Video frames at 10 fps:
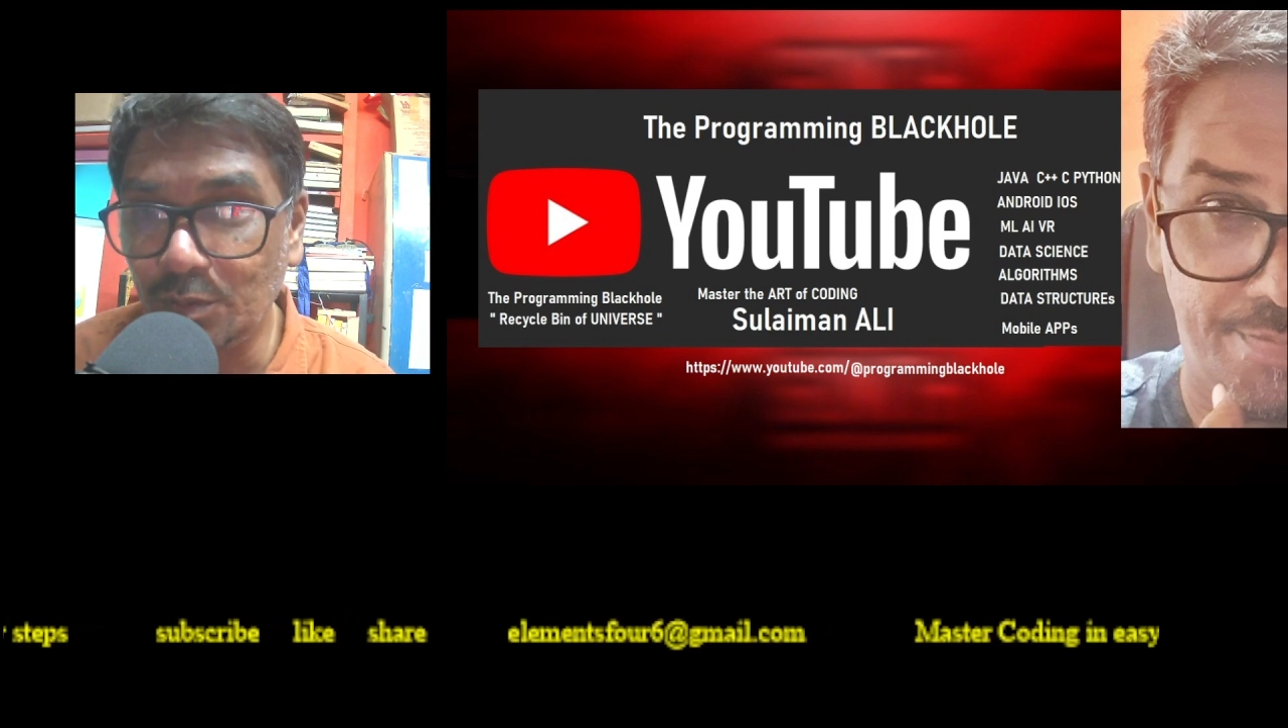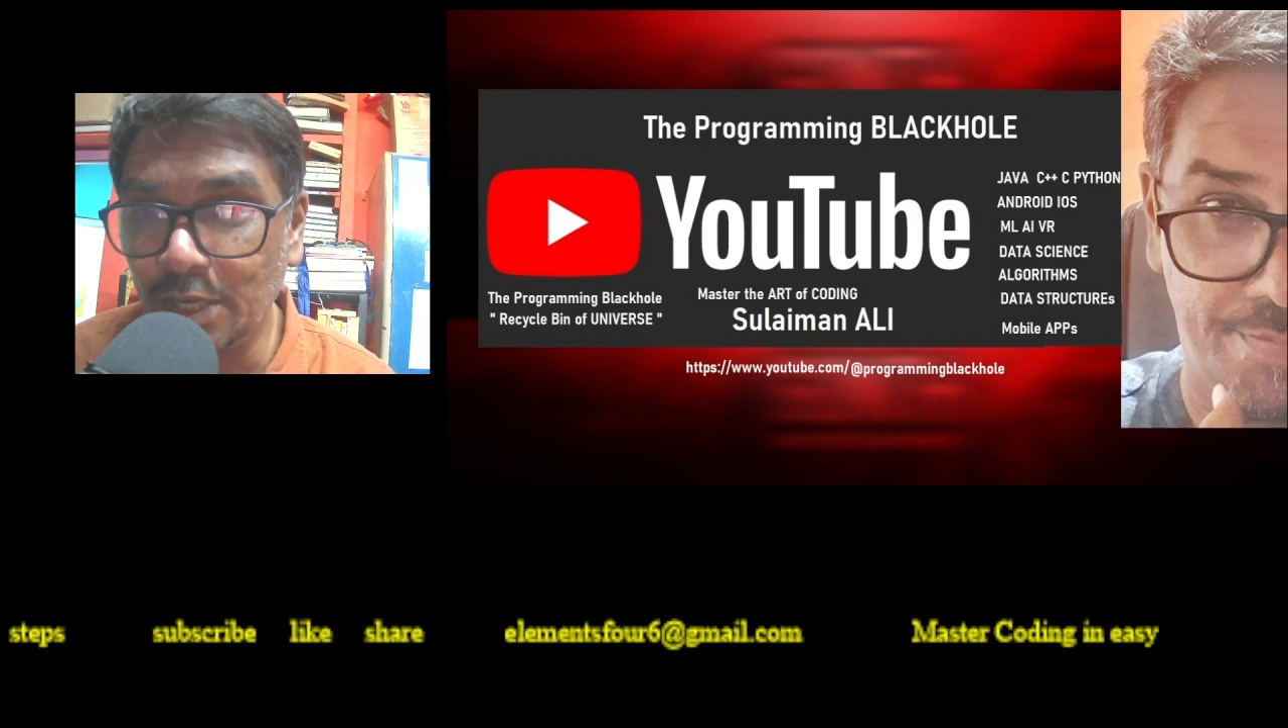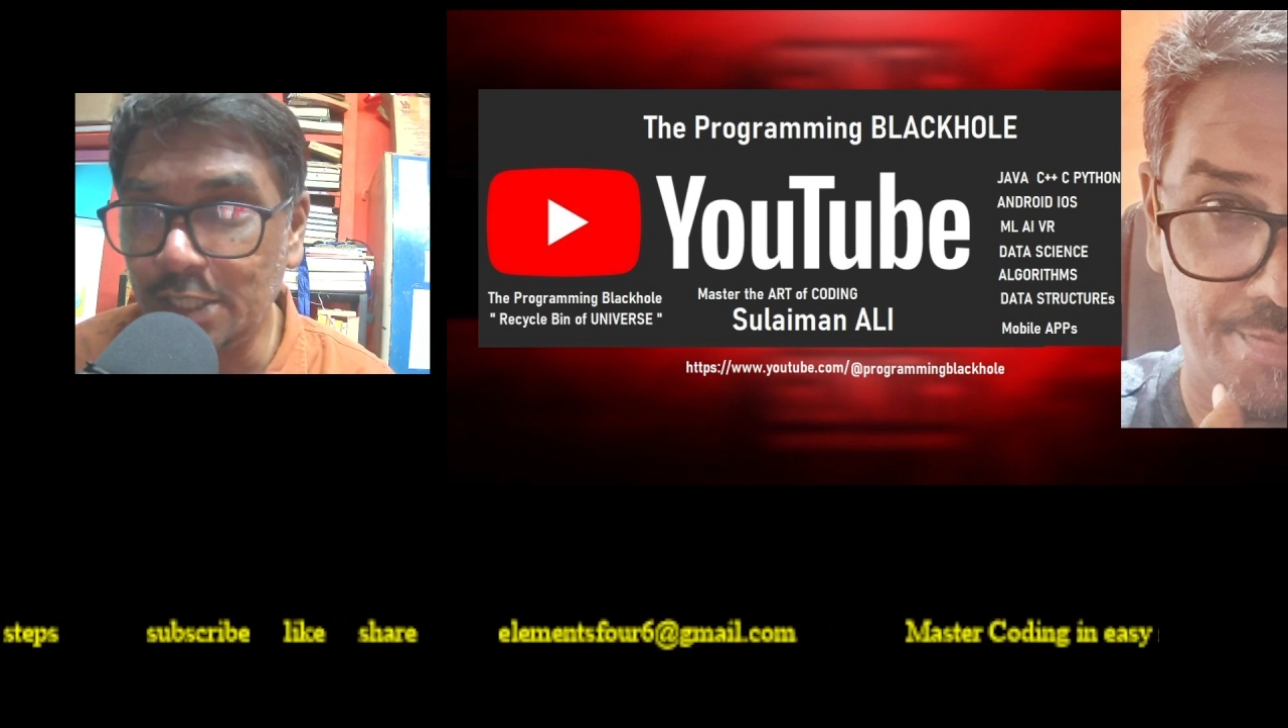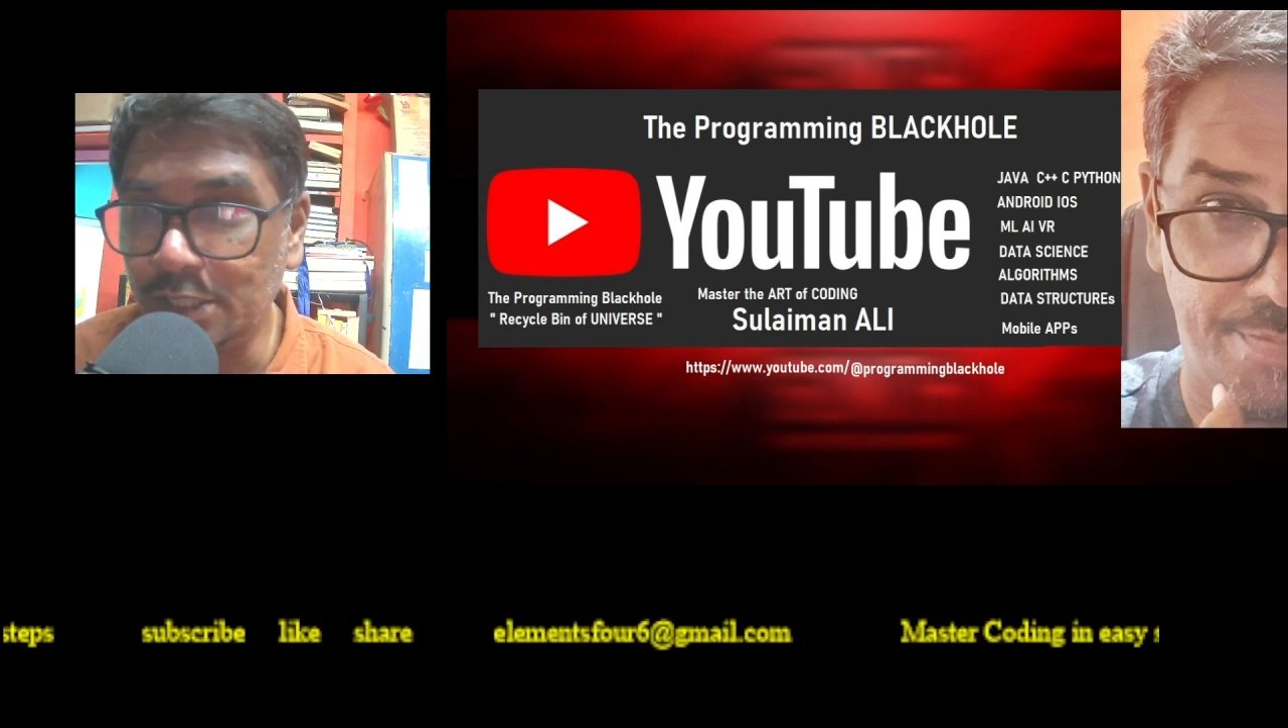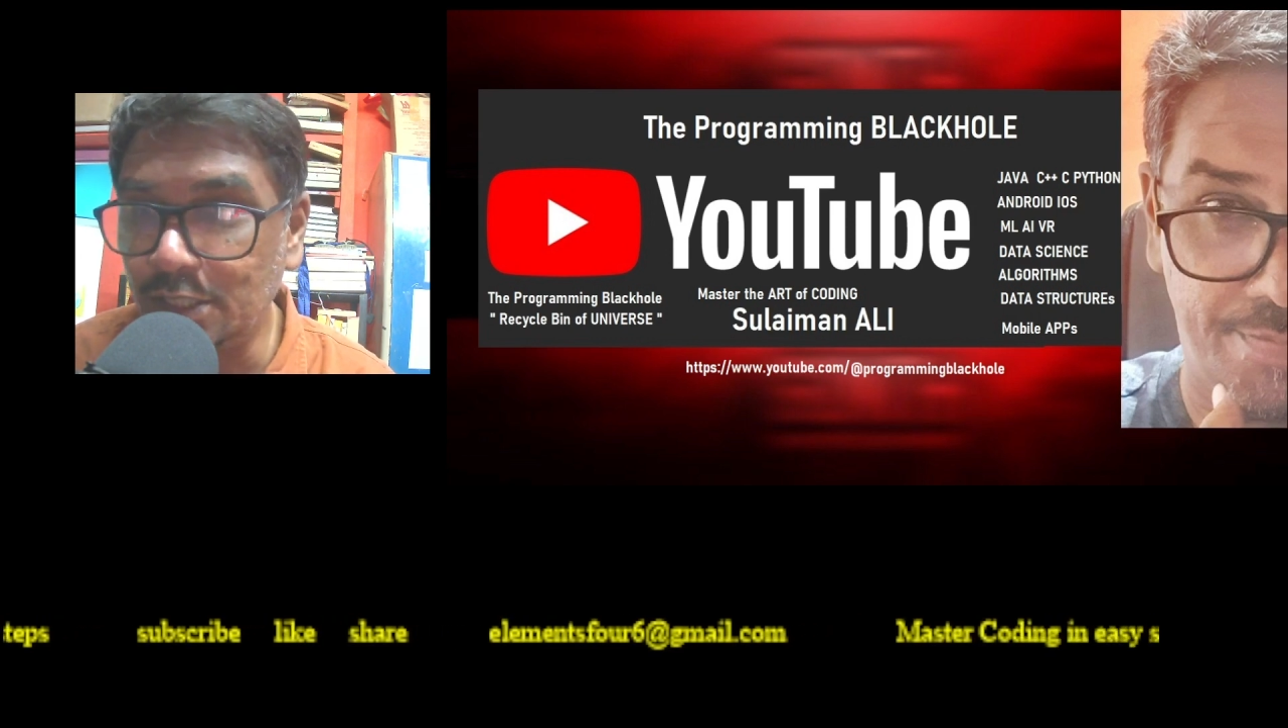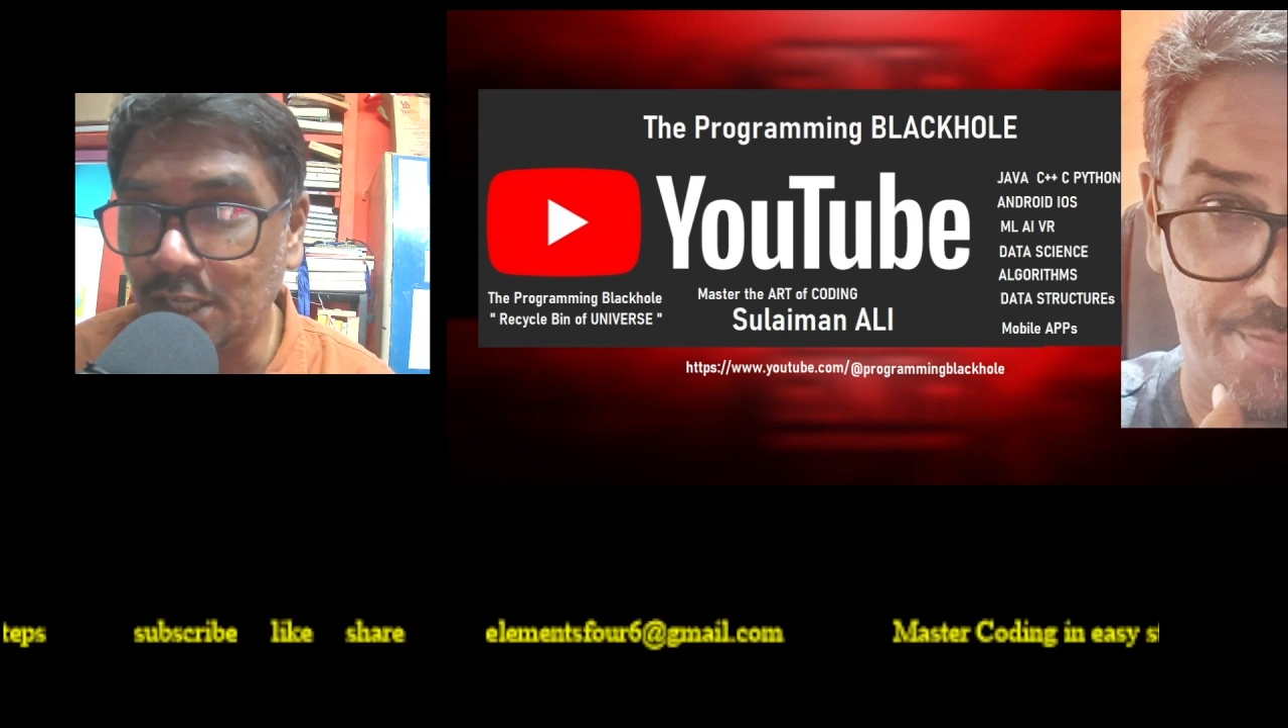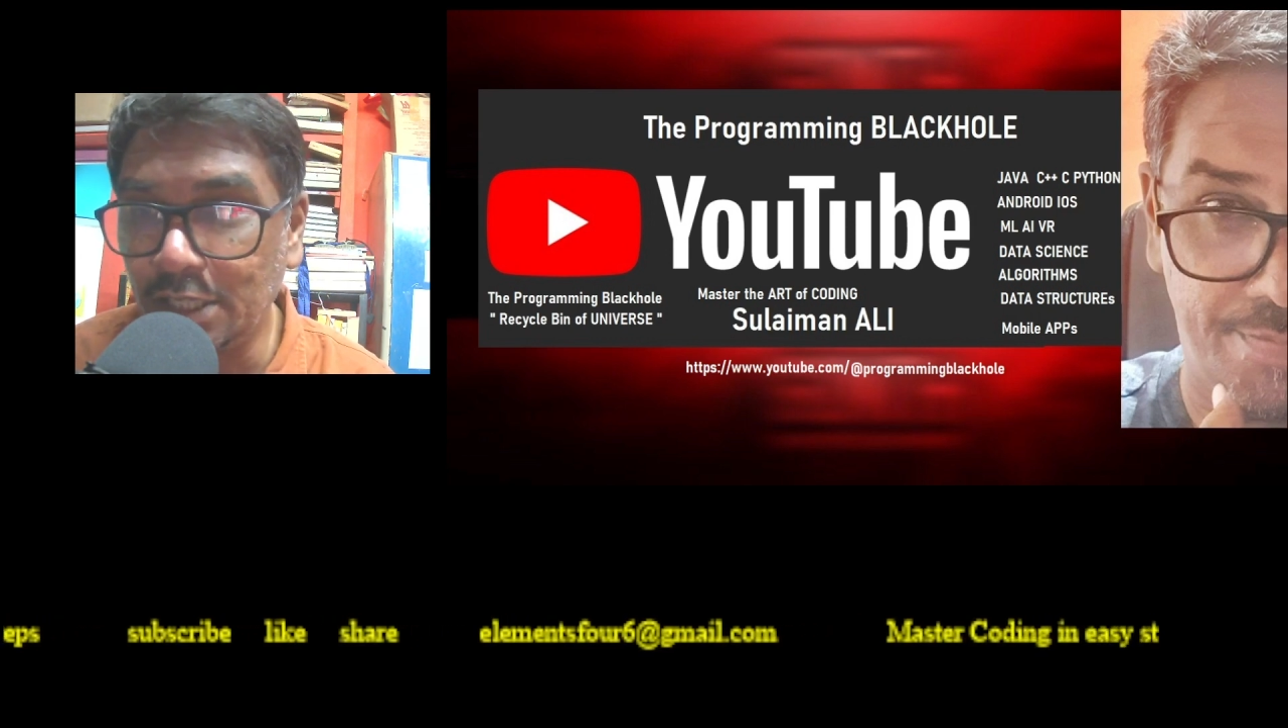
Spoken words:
is not